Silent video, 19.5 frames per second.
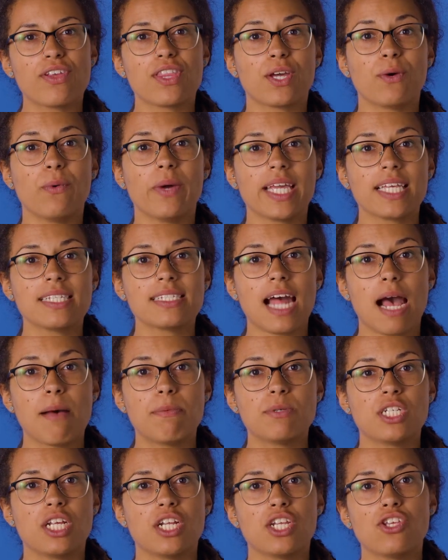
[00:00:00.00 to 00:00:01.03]
the quickest
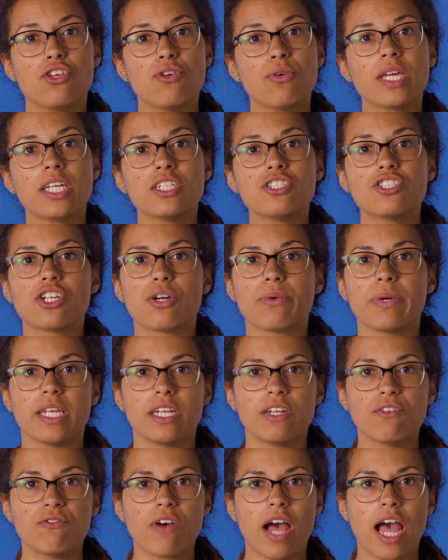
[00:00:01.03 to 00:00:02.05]
option, you can show
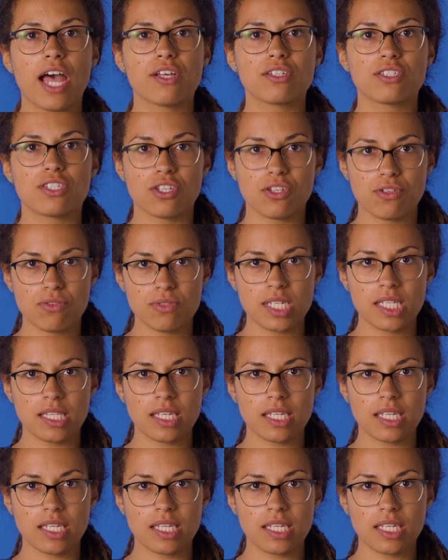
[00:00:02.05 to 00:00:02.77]
hidden files using